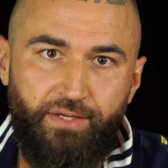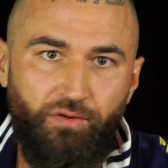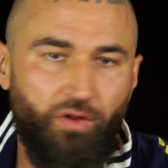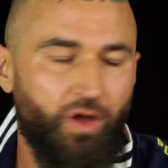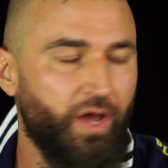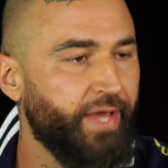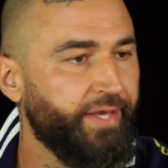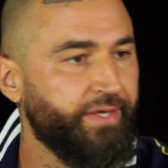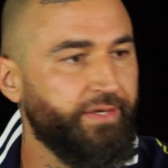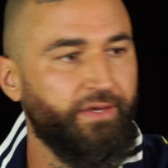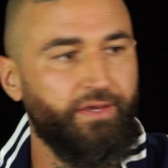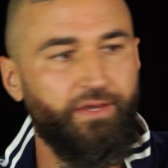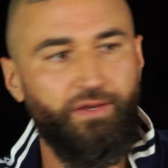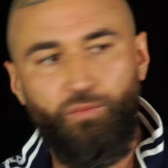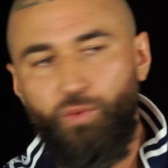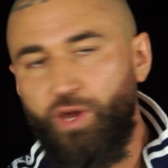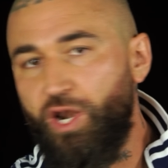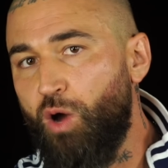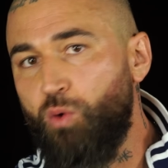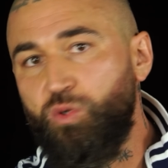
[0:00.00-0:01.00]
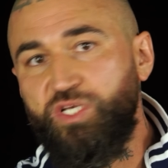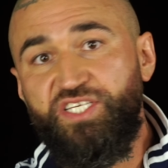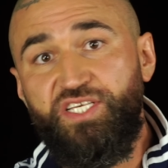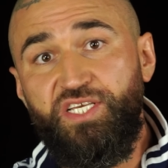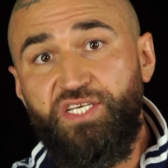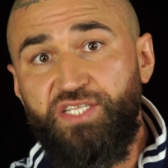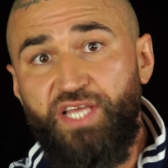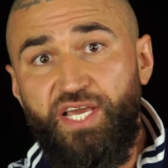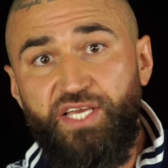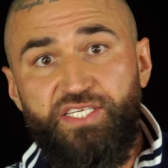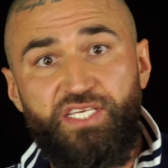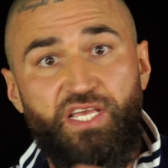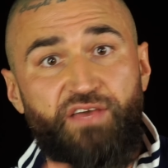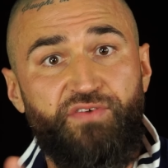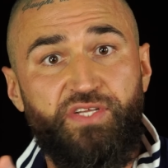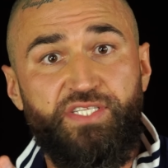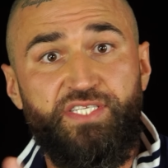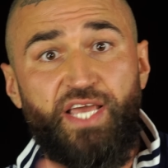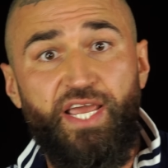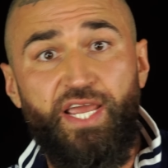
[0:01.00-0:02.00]
Like when I was 16,
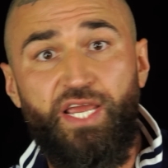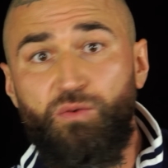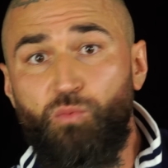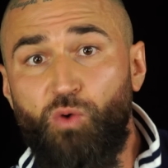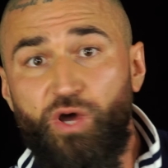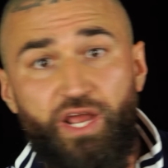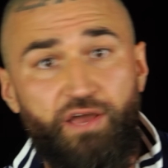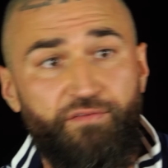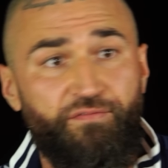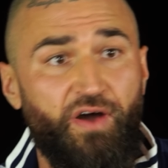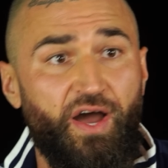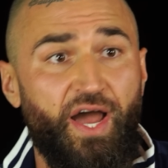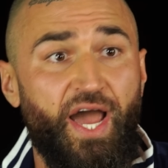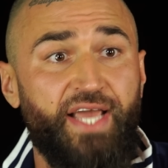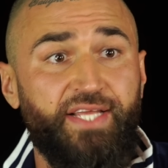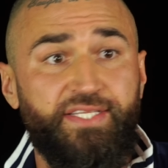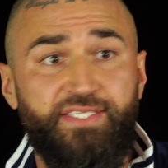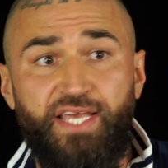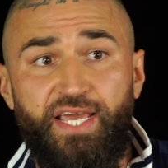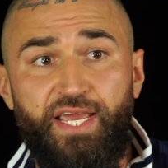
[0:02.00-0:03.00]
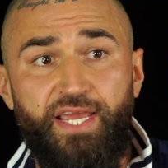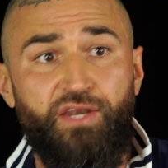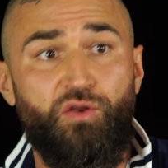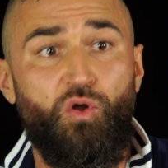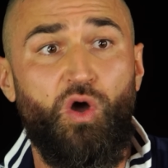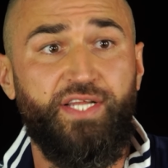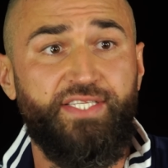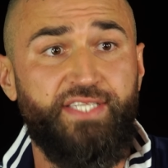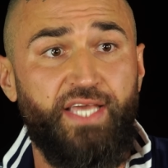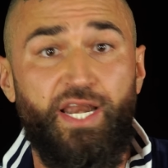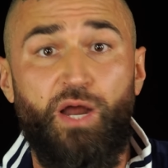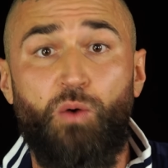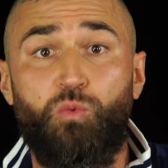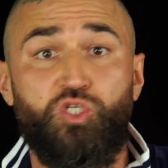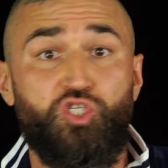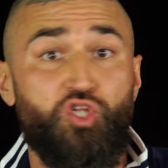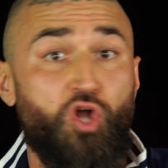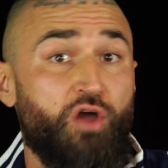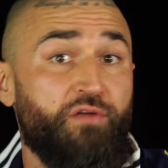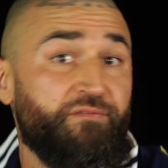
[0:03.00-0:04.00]
17, whatever, 18, 19, I
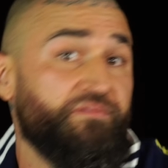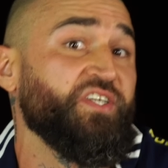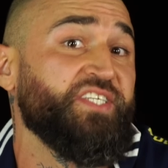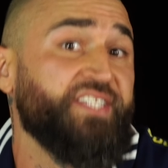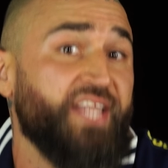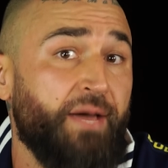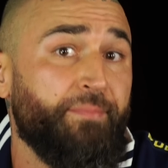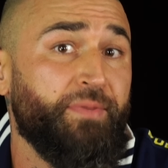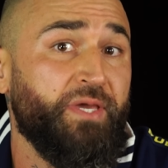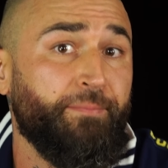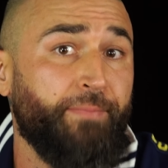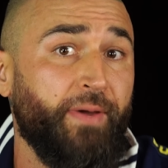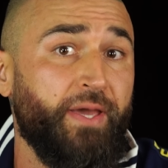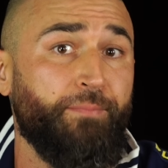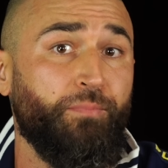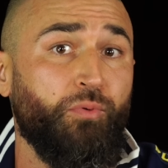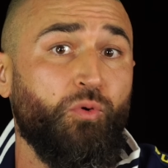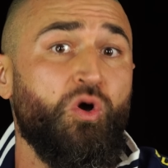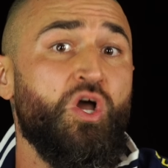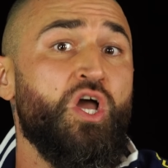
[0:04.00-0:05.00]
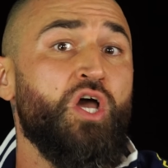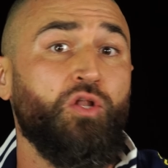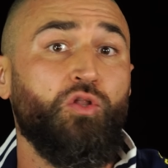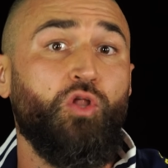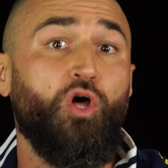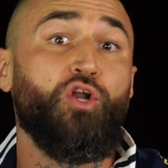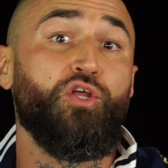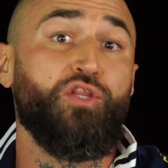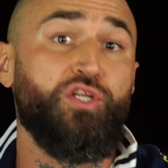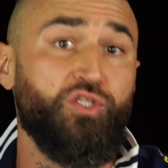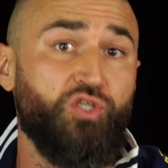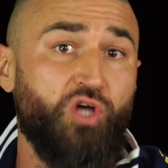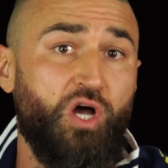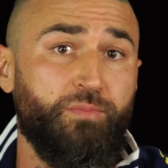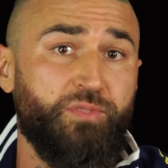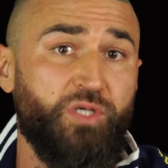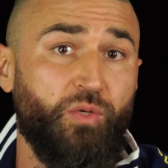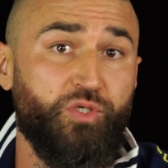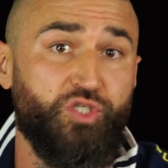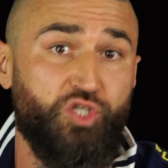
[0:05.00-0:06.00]
was known for stabbing people. A lot of the
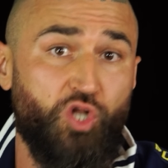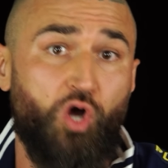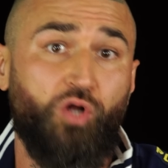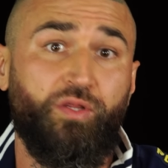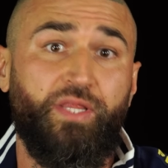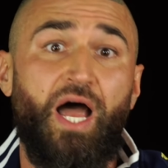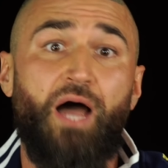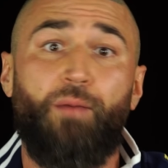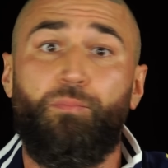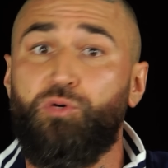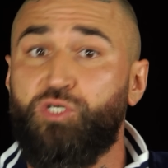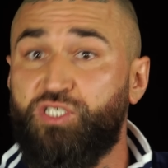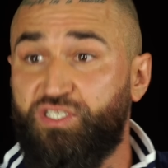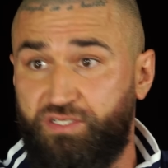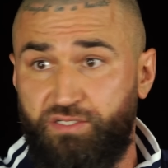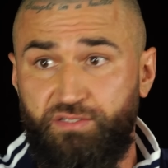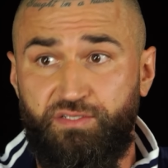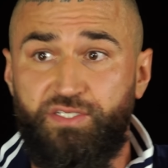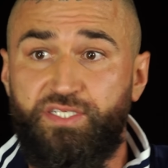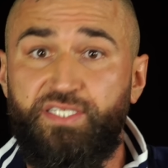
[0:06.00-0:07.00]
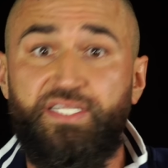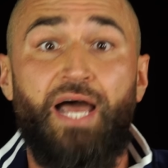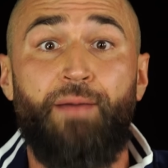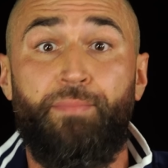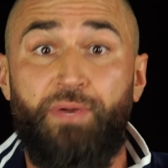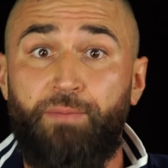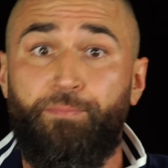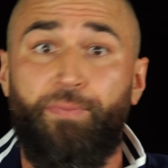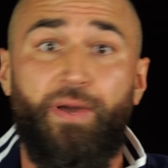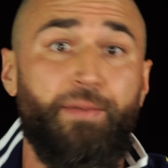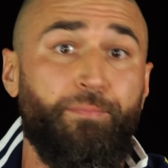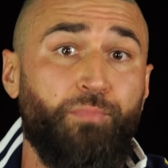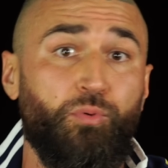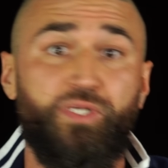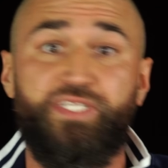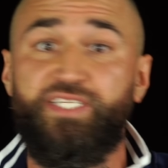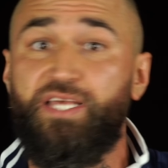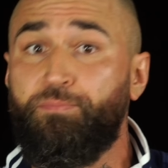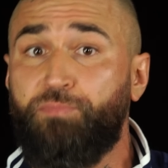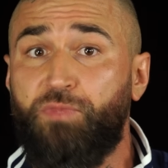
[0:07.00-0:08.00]
times I was locked up was stabbing people,
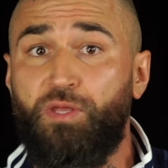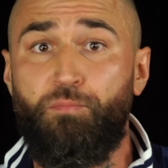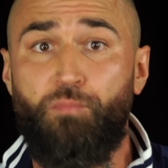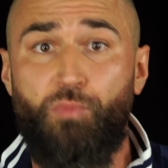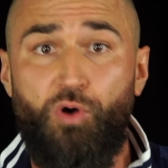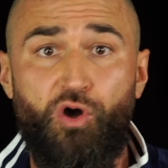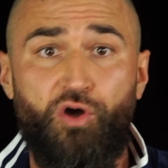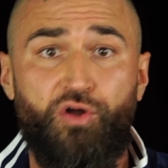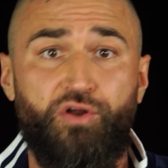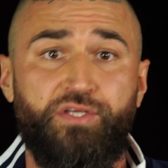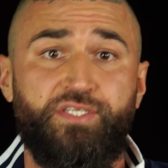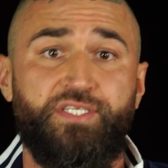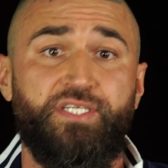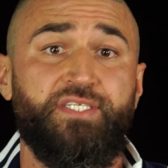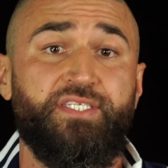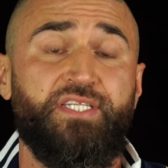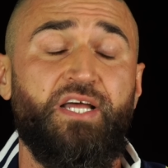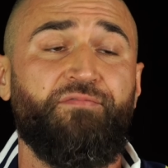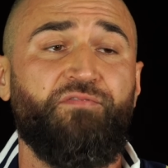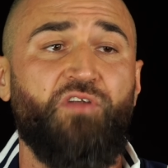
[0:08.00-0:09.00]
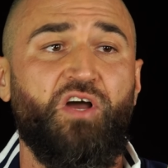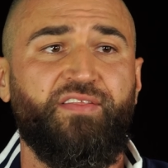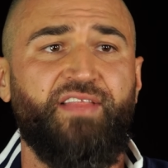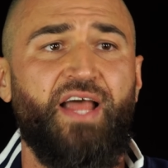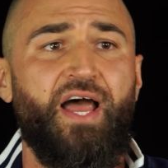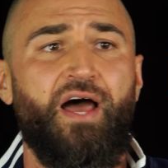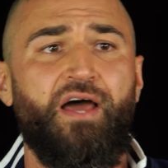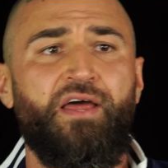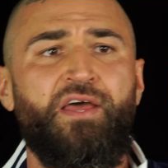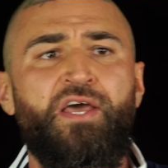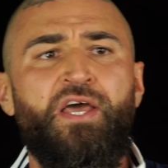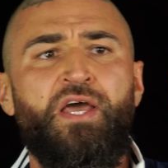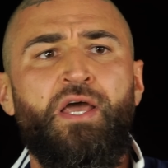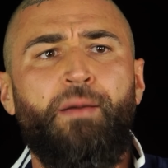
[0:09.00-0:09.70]
attempted murders and stuff like that.